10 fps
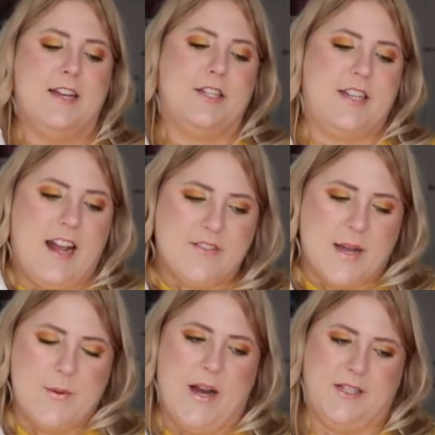She didn't have
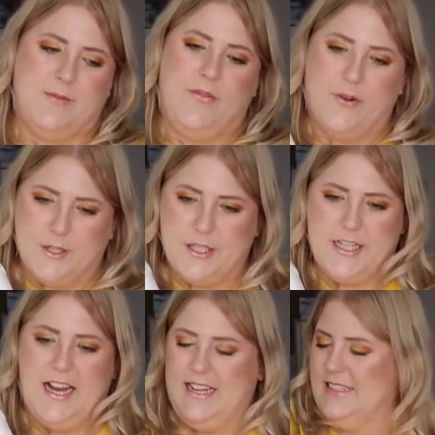time to wash it before she
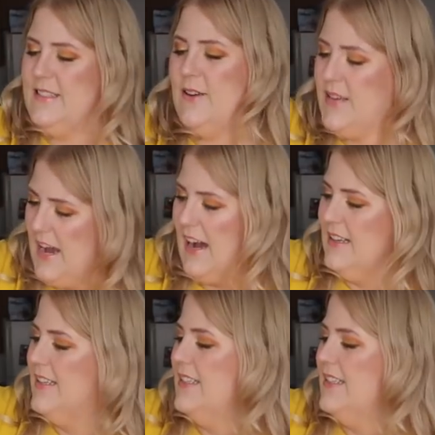shot, so yeah.